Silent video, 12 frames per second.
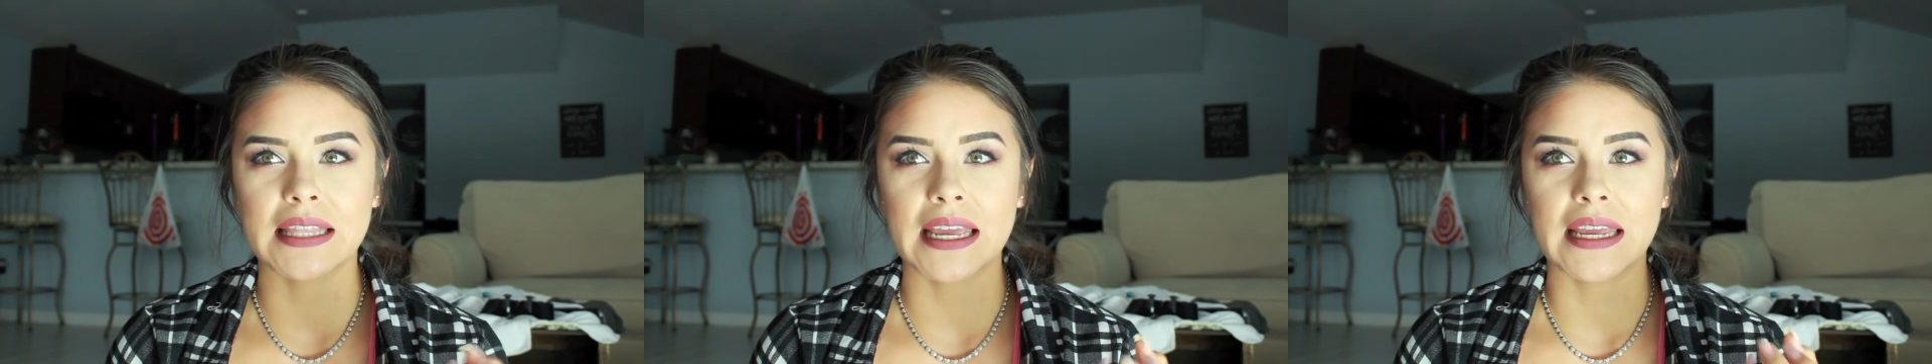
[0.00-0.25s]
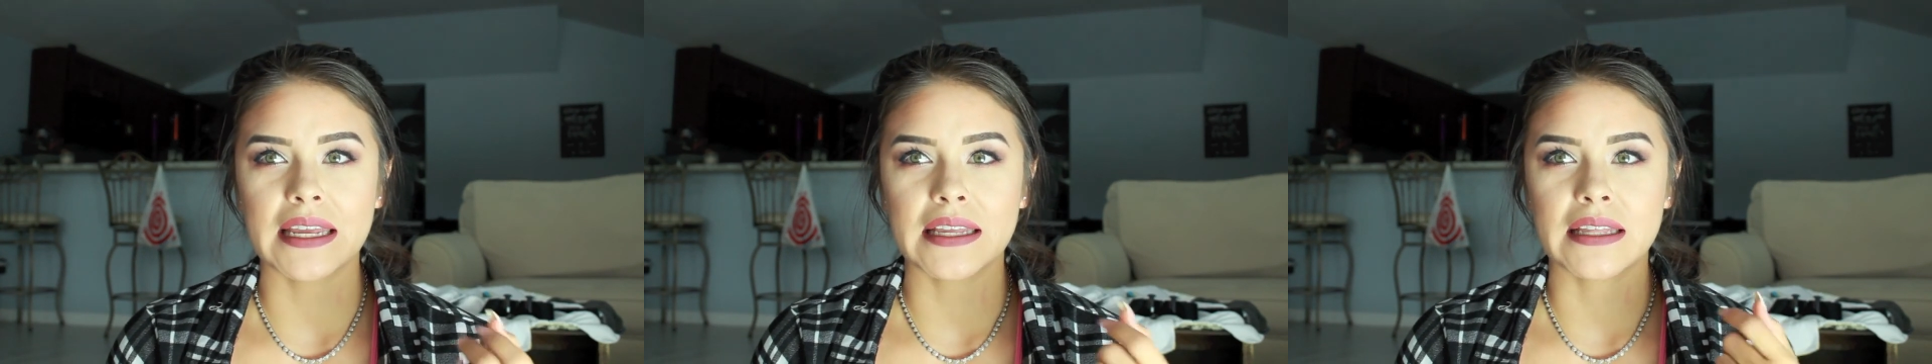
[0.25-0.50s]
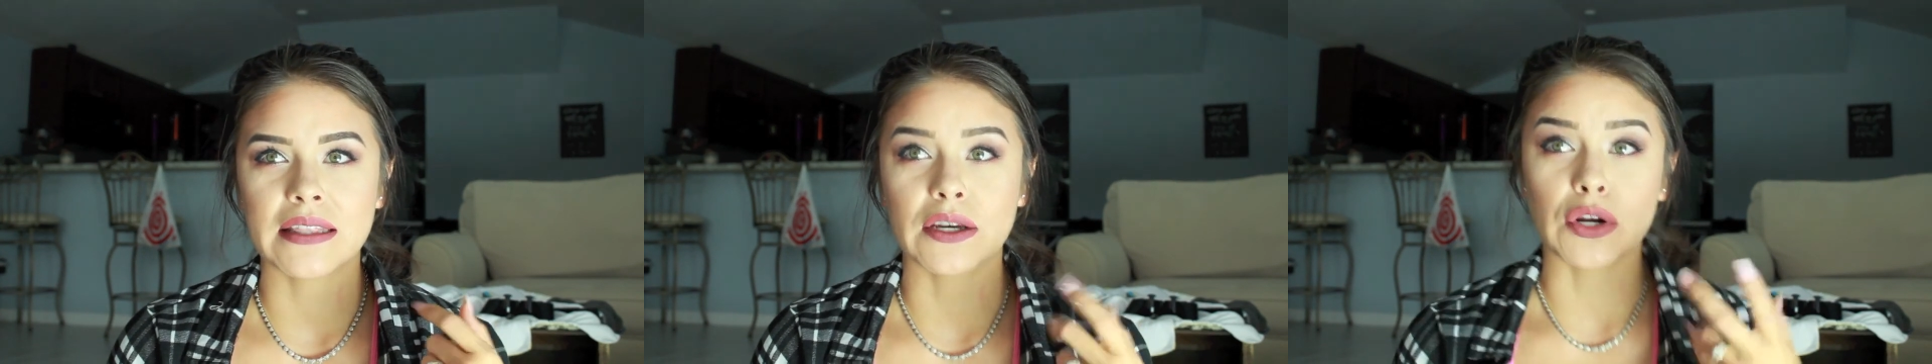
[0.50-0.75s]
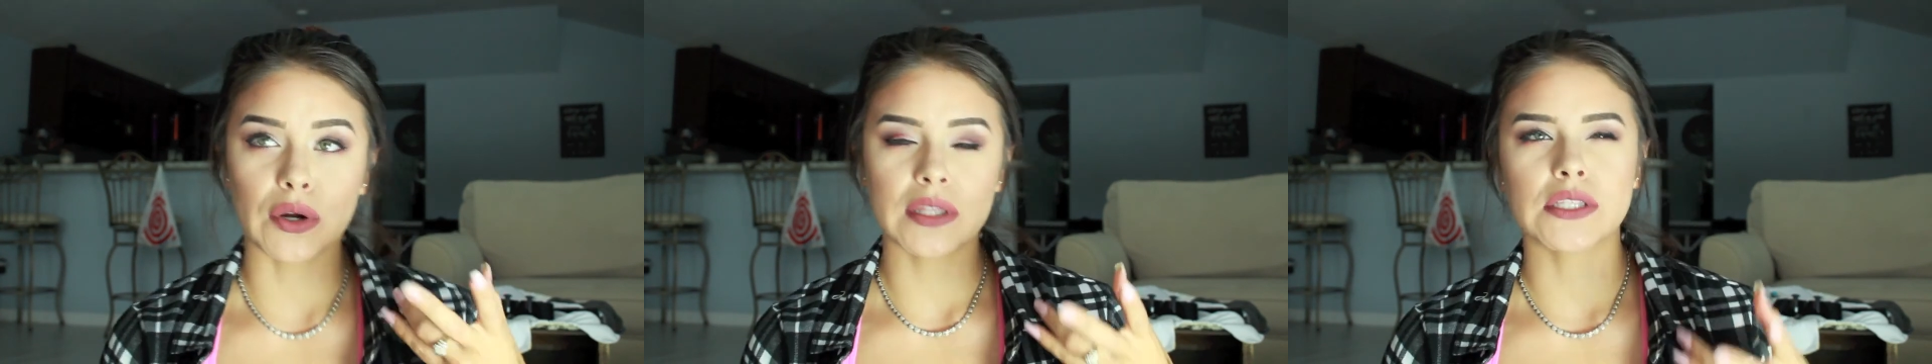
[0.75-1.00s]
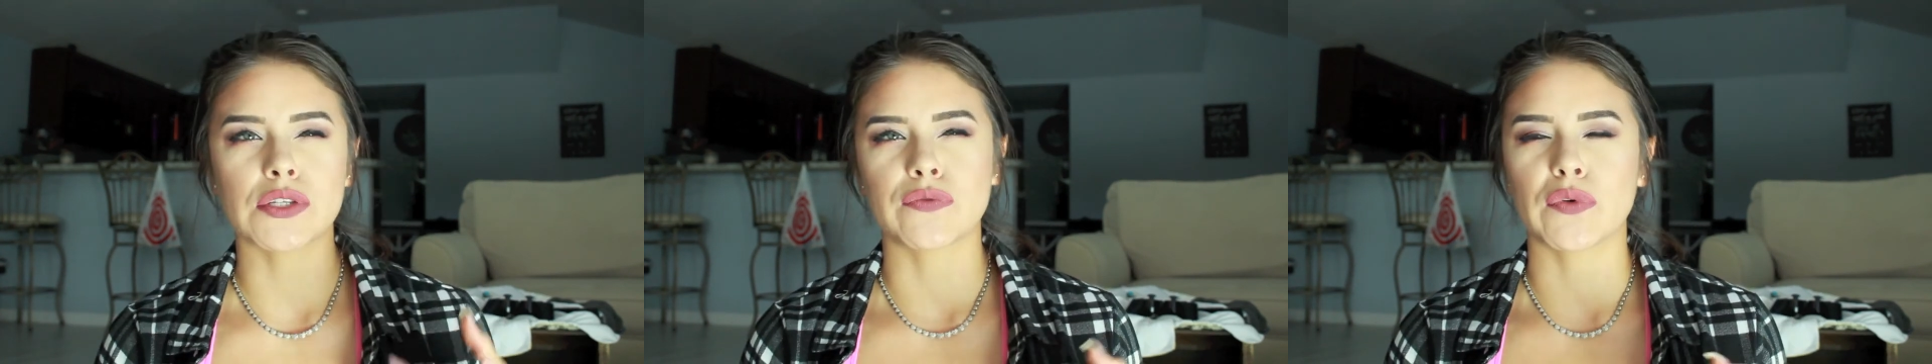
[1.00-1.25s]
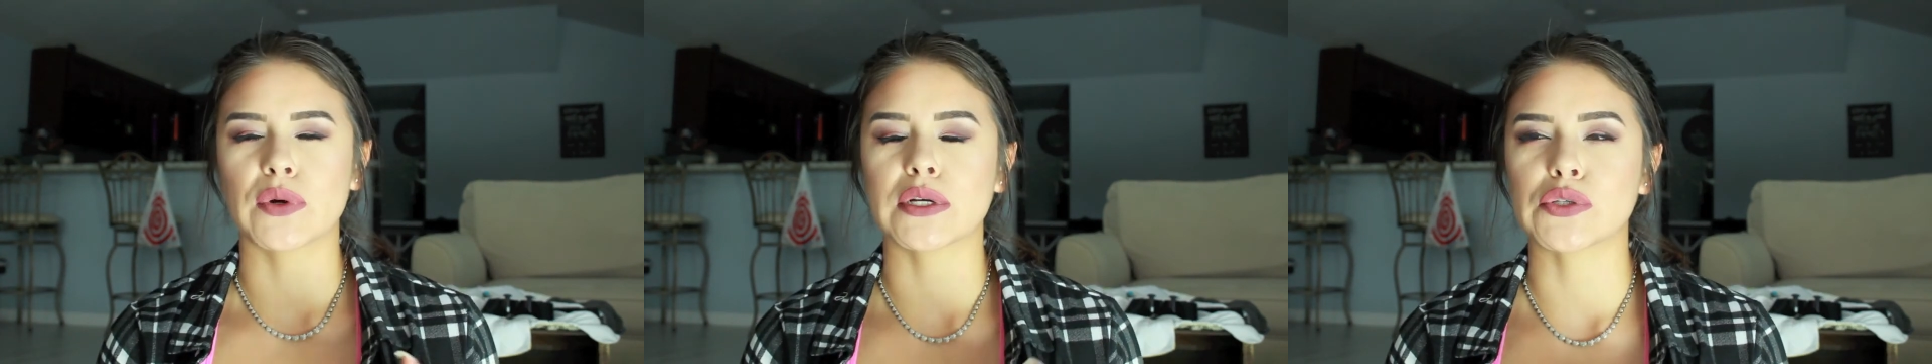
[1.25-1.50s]
the girl at
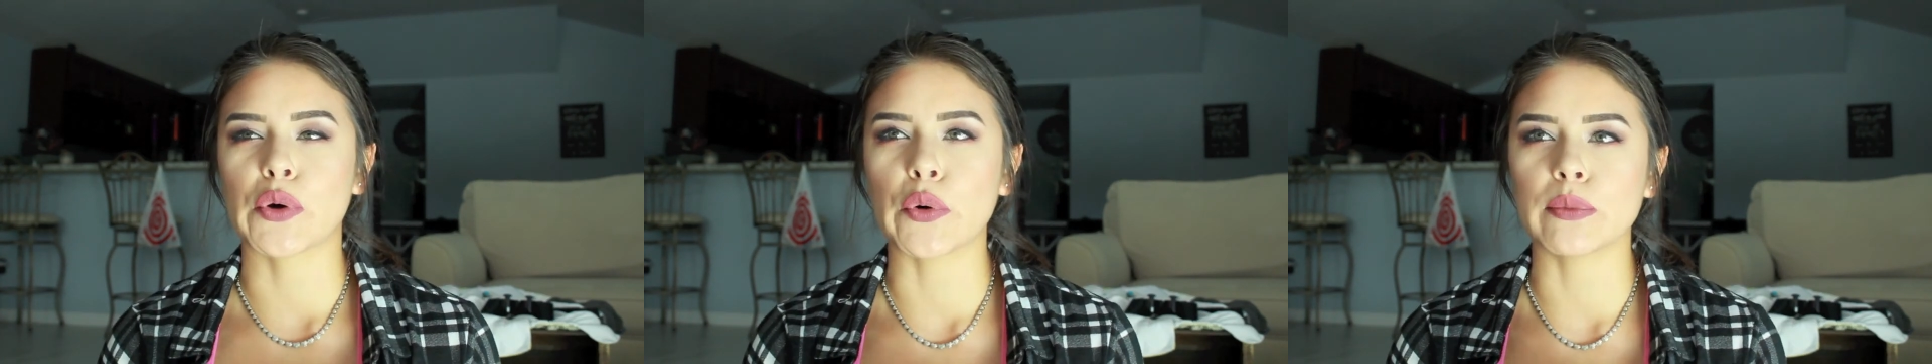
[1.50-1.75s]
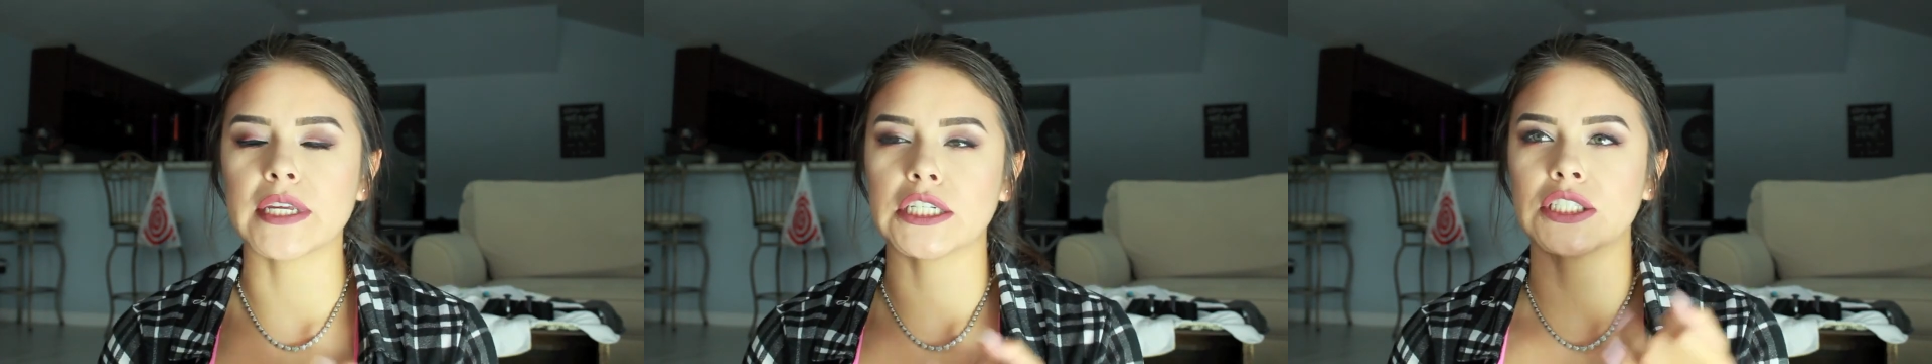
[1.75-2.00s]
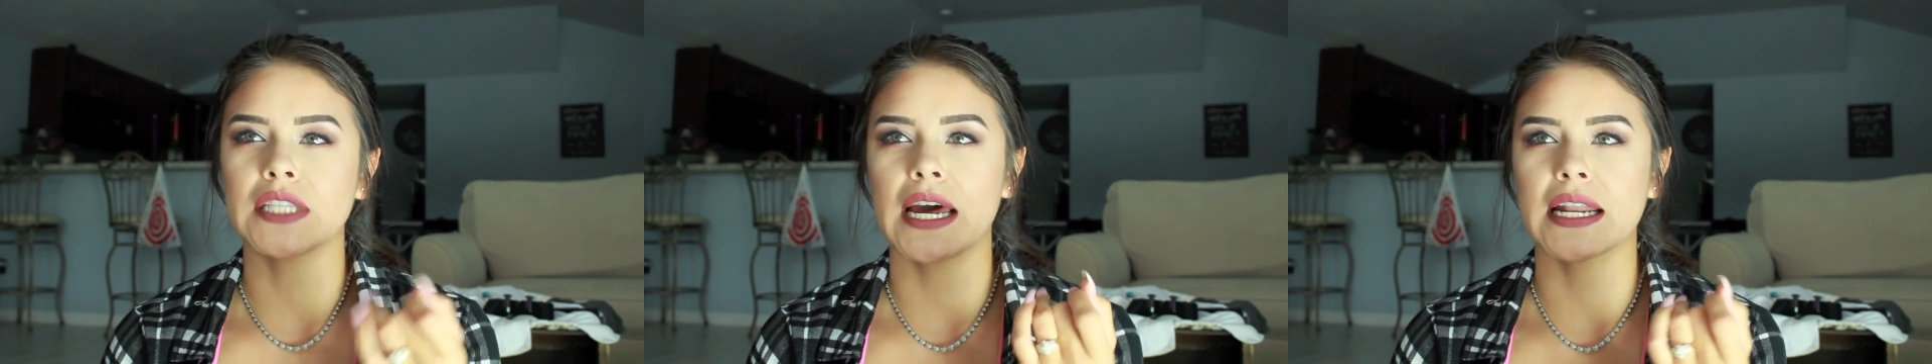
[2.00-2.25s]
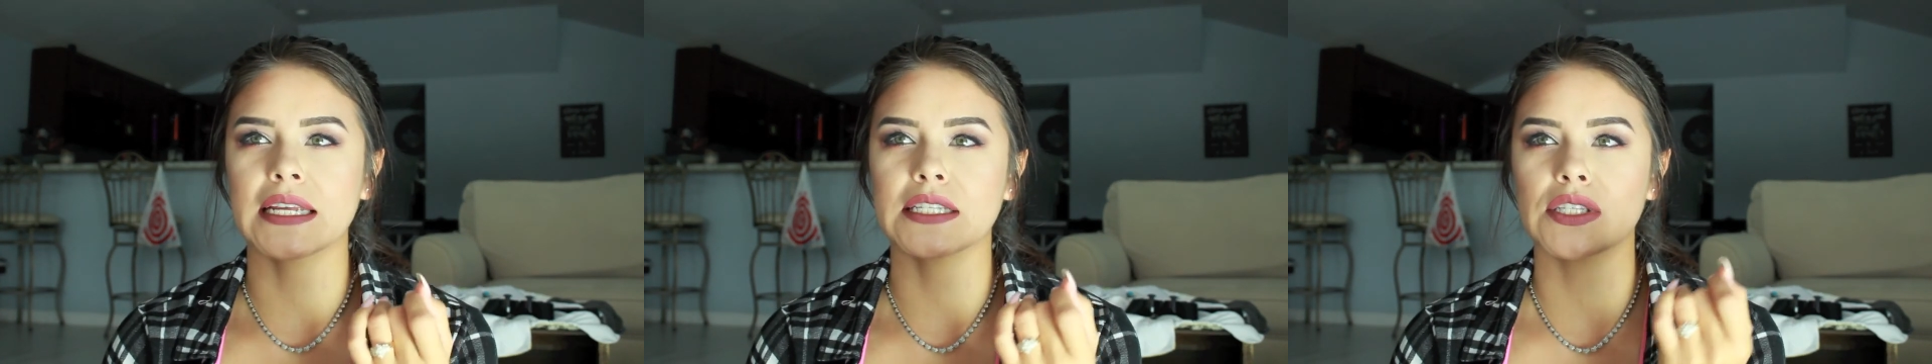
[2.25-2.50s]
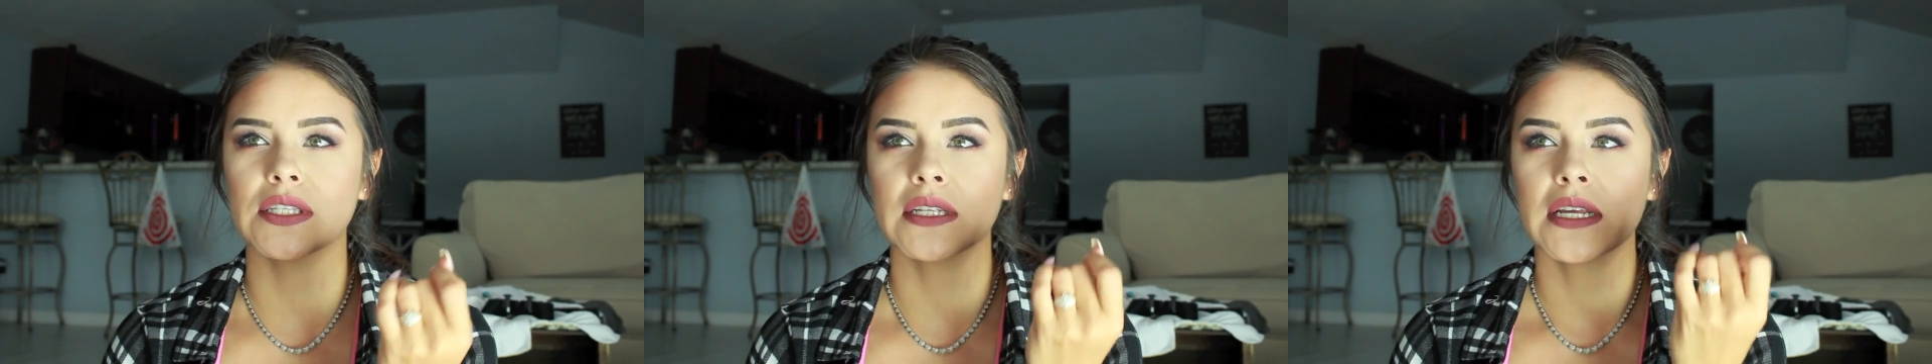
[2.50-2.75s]
Sephora told me that it